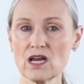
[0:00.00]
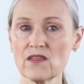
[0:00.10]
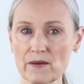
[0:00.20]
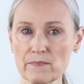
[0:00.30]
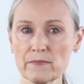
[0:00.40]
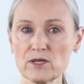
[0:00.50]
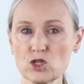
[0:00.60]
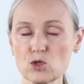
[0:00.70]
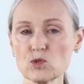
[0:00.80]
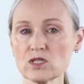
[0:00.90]
that may be
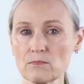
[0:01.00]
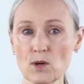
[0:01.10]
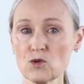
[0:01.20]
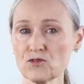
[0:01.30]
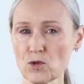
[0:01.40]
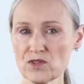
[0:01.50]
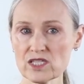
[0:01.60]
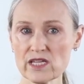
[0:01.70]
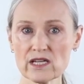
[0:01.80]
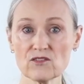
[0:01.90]
used both for the
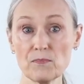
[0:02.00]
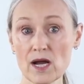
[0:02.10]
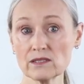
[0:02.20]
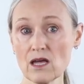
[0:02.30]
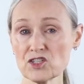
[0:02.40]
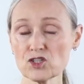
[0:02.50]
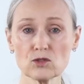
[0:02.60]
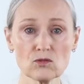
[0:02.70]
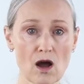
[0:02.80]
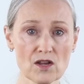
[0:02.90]
sake of biological
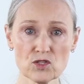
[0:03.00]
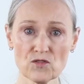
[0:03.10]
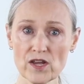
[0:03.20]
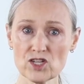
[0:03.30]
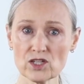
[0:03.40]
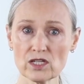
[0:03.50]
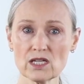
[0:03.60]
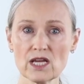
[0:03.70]
conservation